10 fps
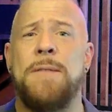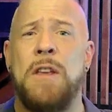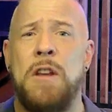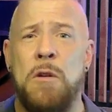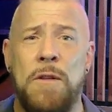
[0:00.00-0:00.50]

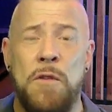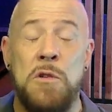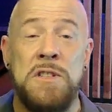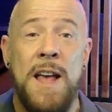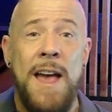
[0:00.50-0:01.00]
an
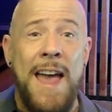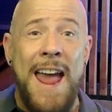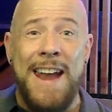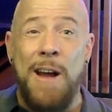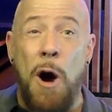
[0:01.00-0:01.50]
all
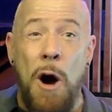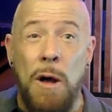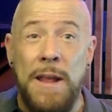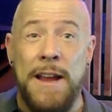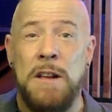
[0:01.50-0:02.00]
inclusive
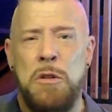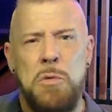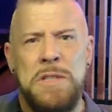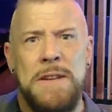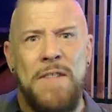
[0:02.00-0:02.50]

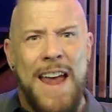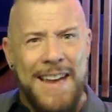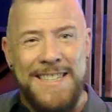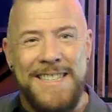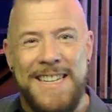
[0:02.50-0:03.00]
entity
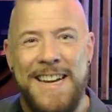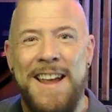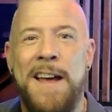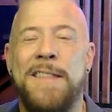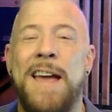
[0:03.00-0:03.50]
that brings
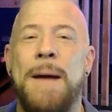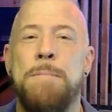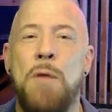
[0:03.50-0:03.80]
us all